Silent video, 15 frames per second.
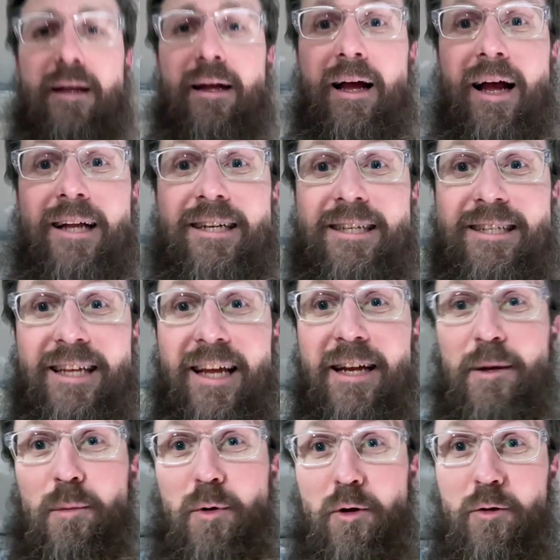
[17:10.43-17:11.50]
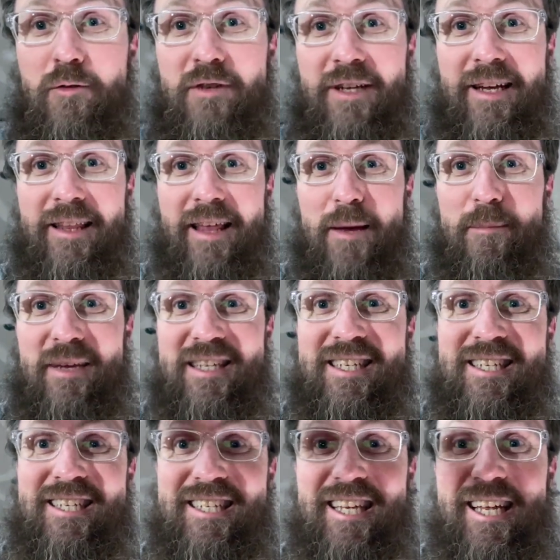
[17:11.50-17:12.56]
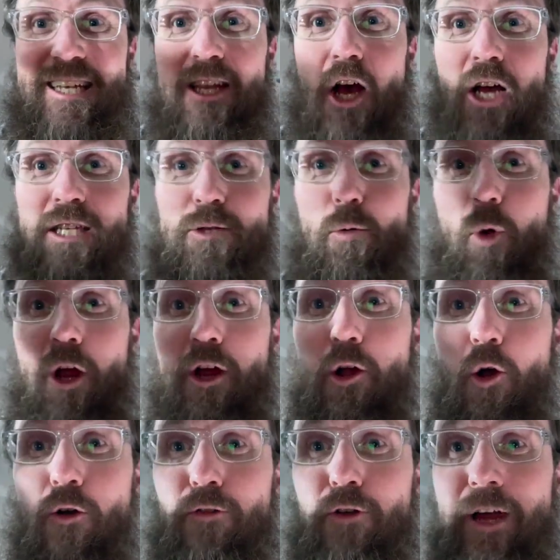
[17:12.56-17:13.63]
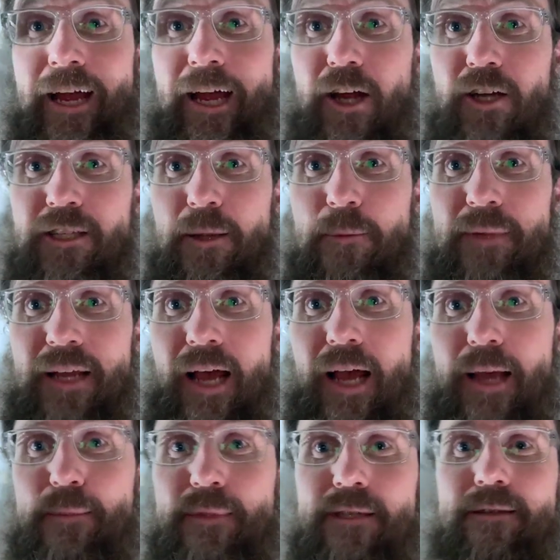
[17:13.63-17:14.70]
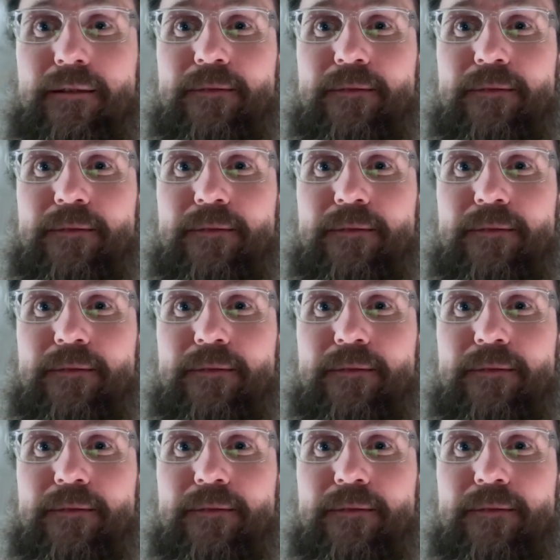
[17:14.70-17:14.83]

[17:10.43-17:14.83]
I just had to prove to you that Mrs. Z does work over here sometimes.